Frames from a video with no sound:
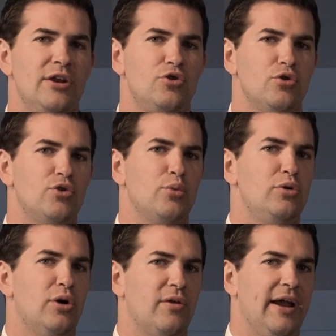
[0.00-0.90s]
interest will
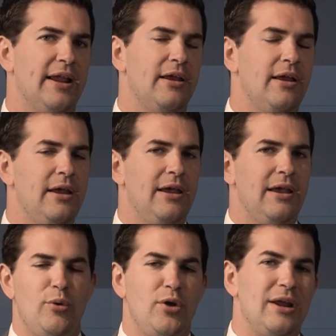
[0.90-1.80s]
look like.
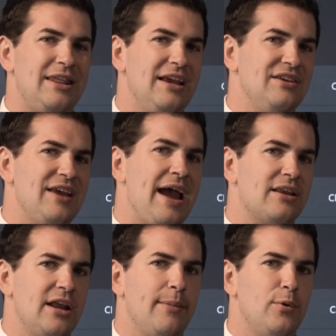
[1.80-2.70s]
When you get the
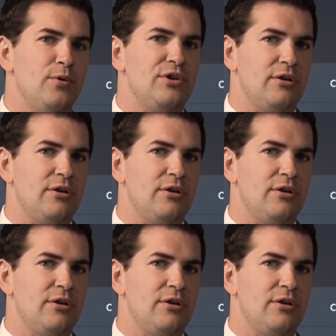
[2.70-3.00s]
exact numbers,